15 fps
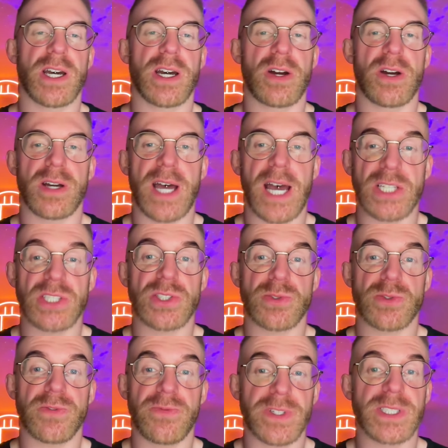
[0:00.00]
uh,
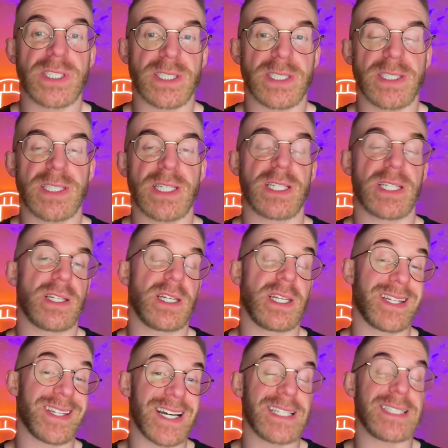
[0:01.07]
astrophysicist in, the,
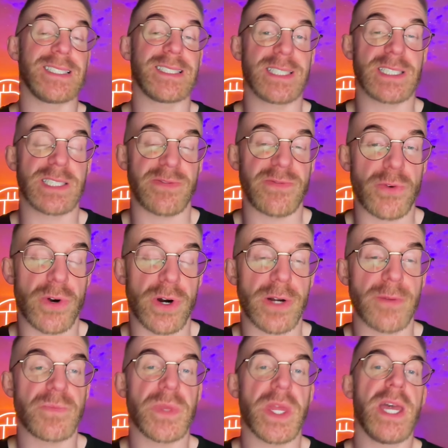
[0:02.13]
in nineteen sixty-four.
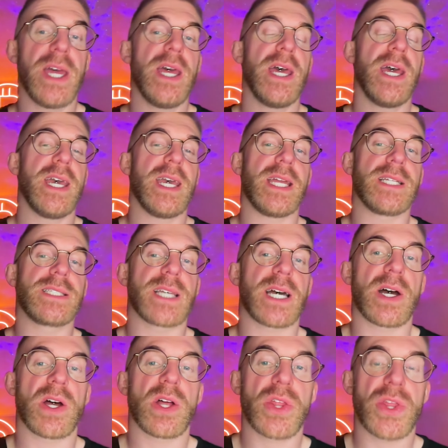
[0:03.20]
It is
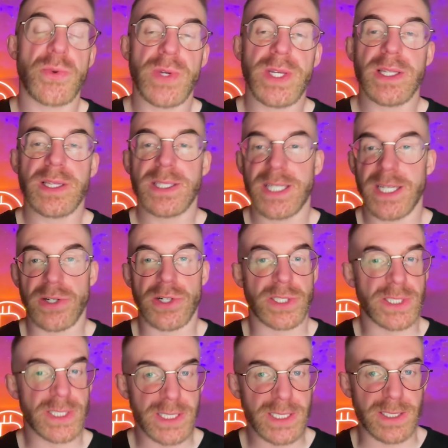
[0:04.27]
a three-tiered
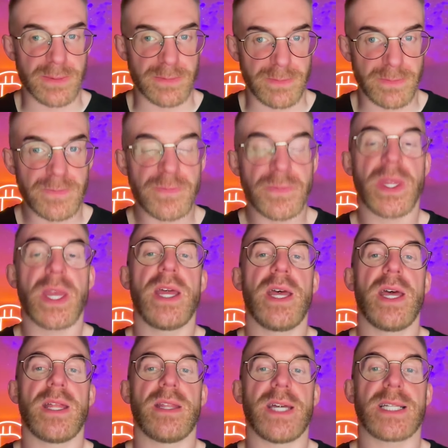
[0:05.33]
system
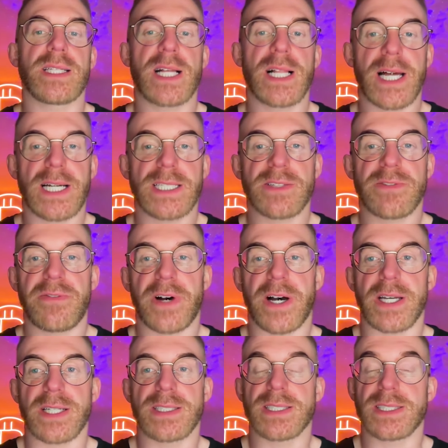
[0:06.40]
that
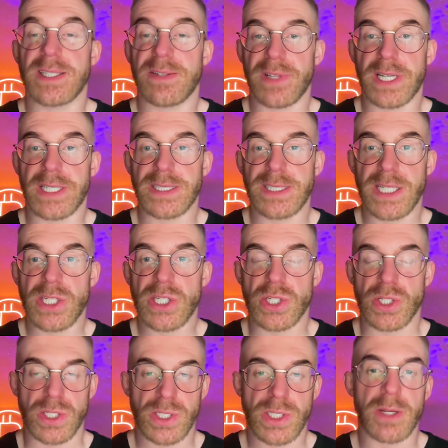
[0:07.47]
classifies
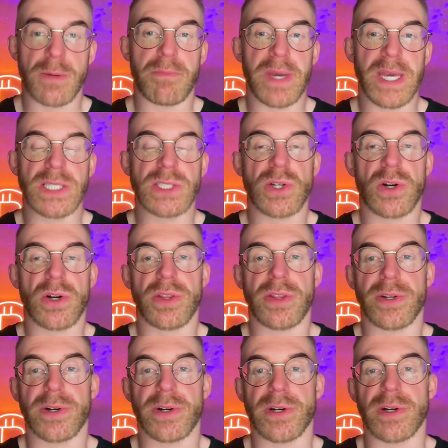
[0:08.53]
civilizations based on
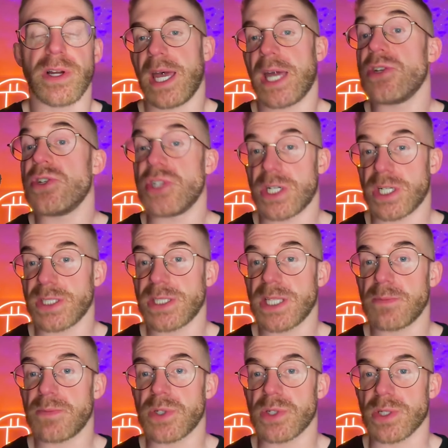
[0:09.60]
their energy
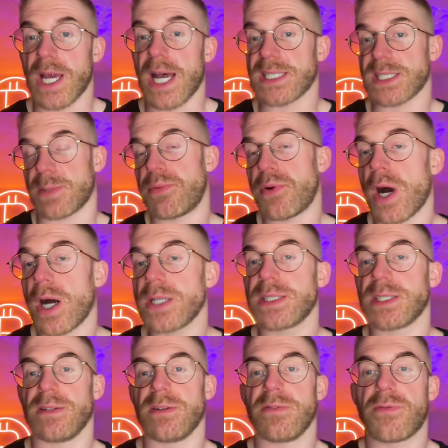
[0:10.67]
consumption as a
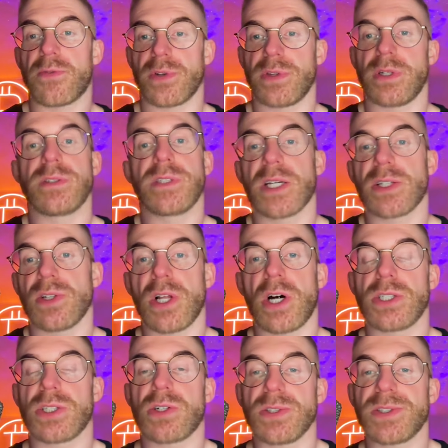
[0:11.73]
proxy for their
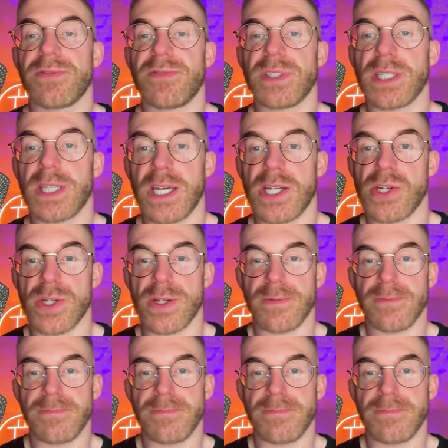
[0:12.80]
technological sophistication.